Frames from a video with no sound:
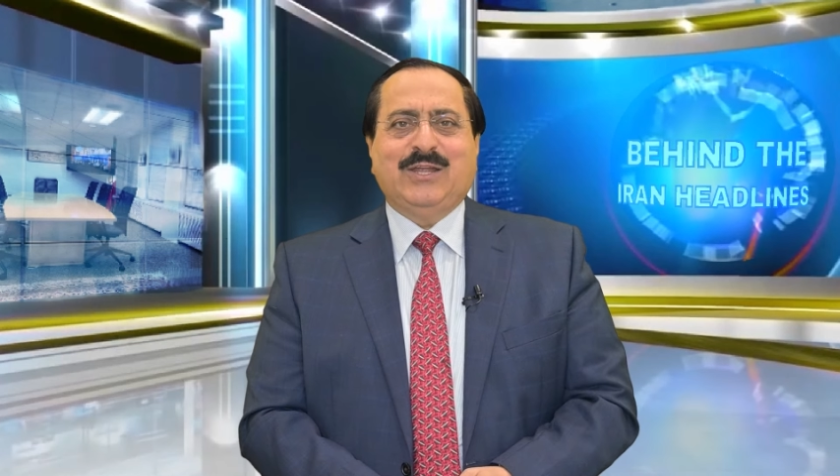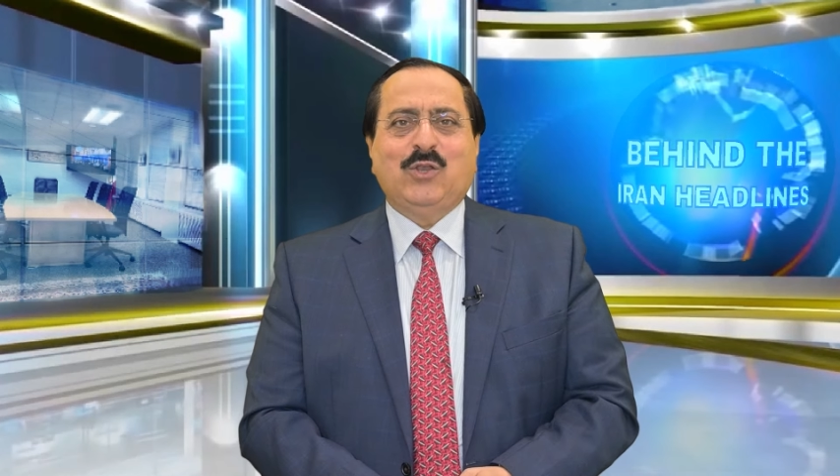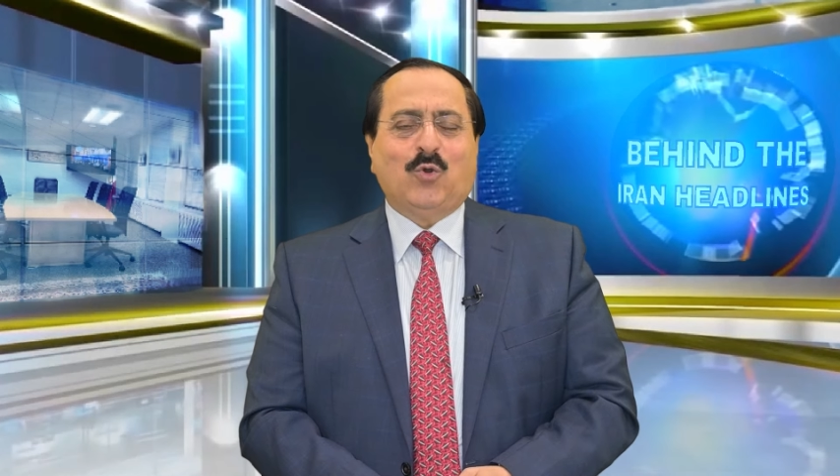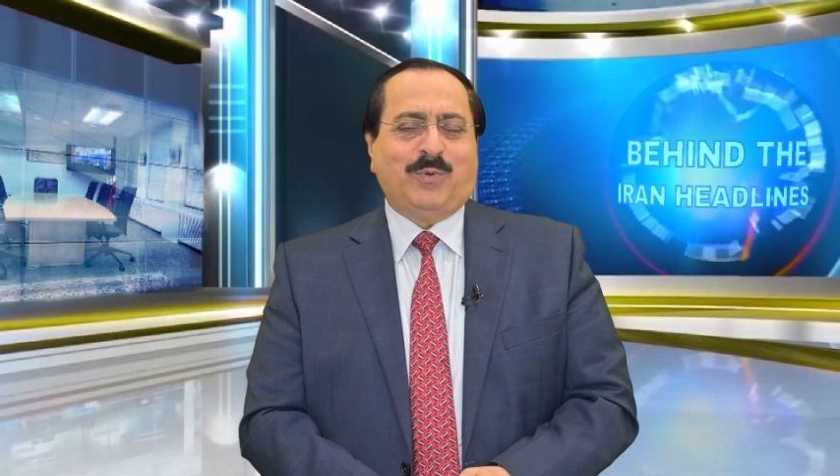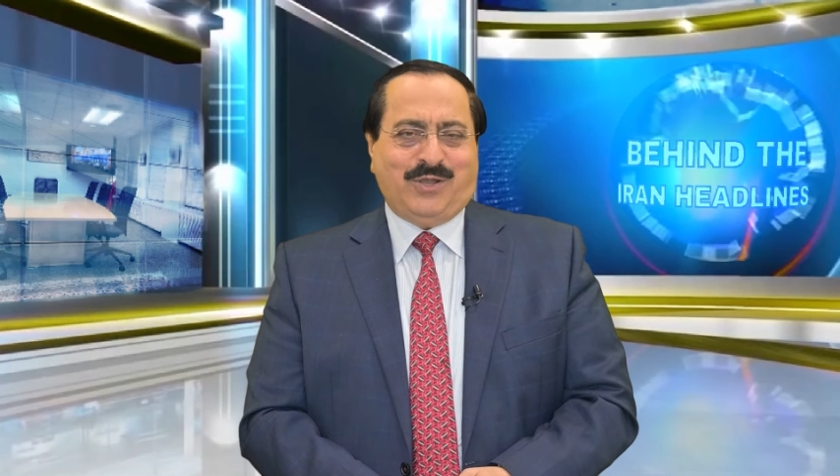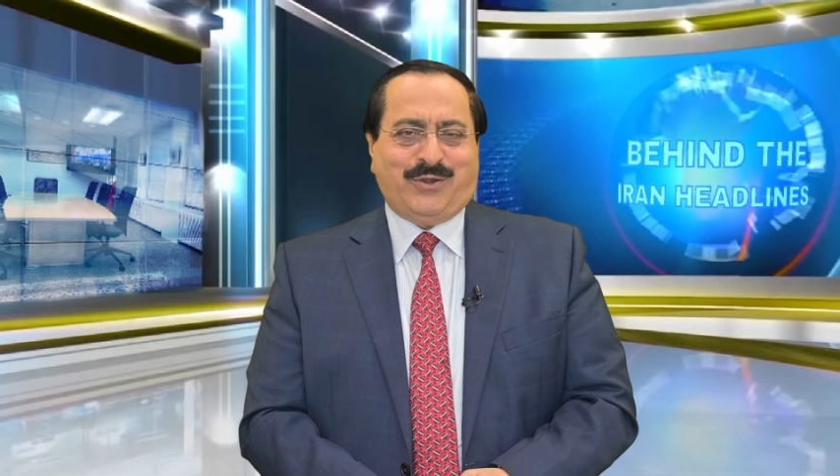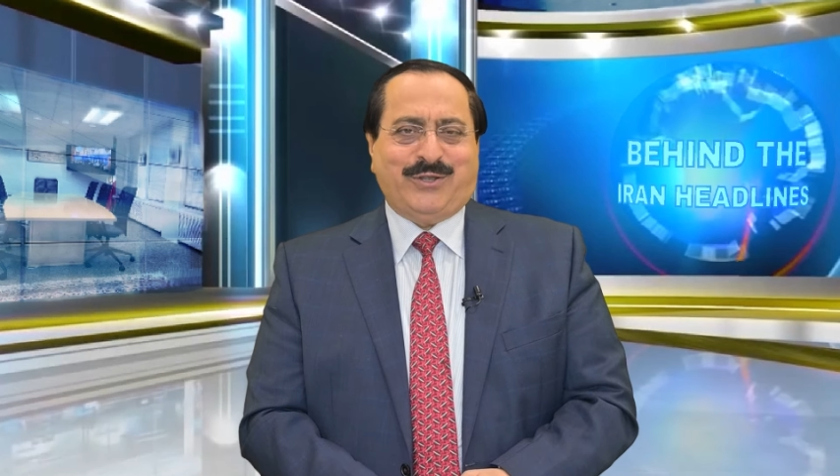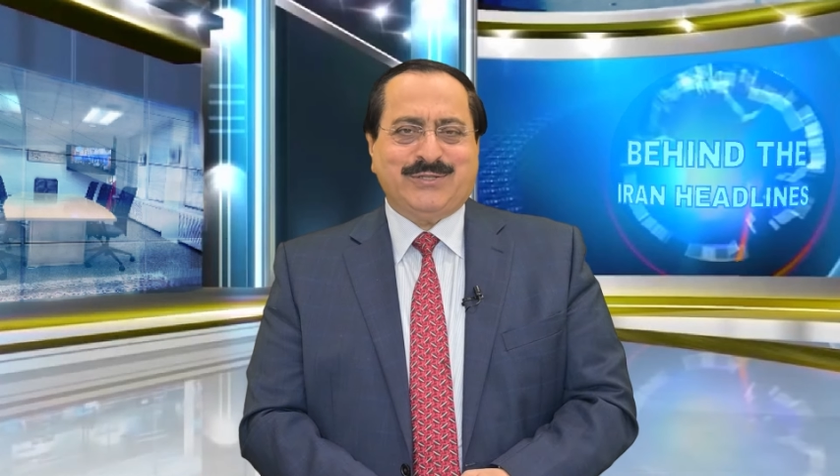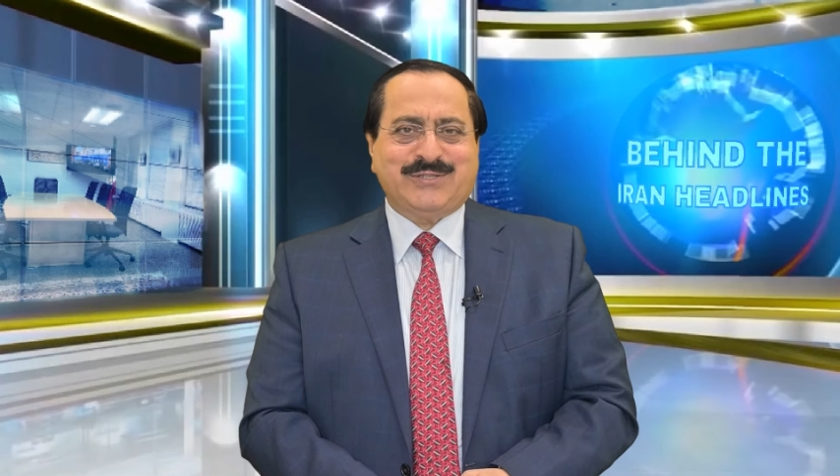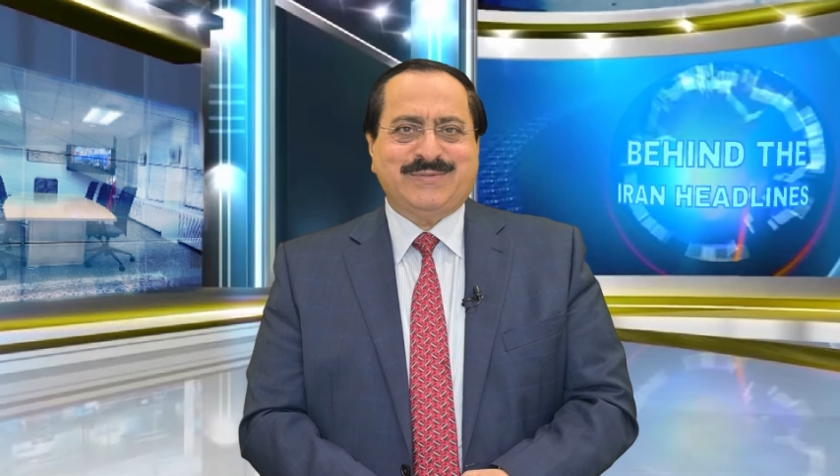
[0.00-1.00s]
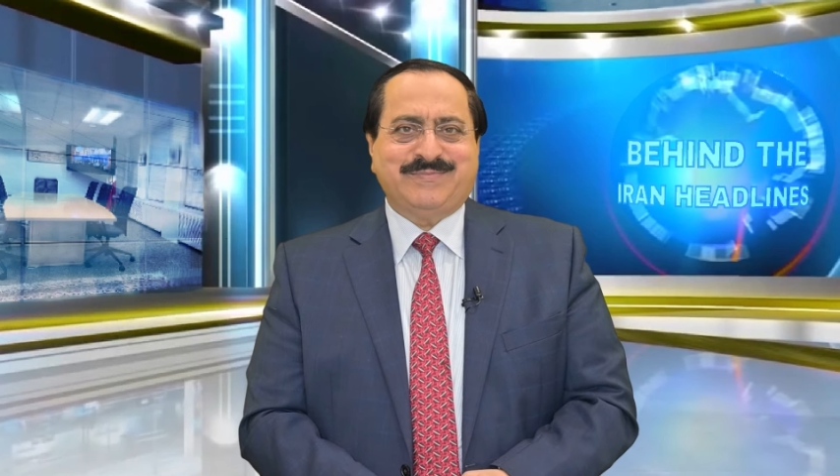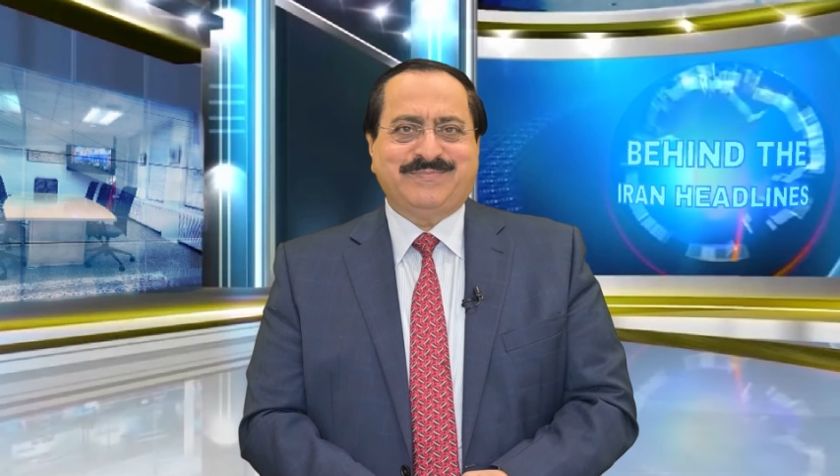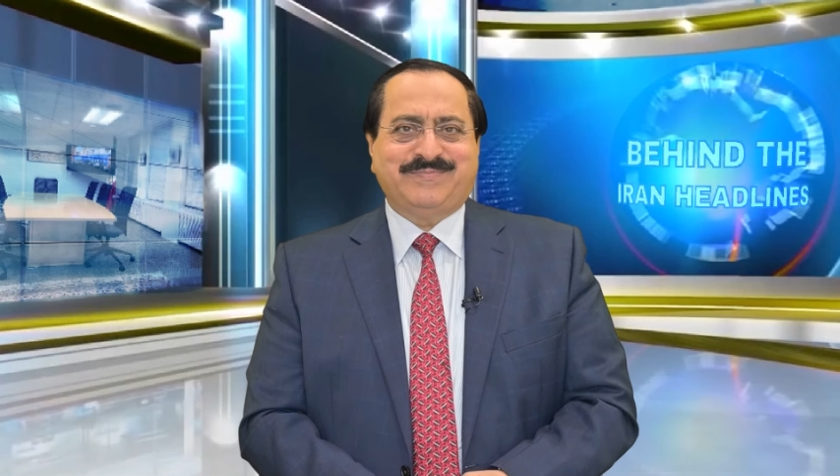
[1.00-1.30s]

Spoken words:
Nobel laureates.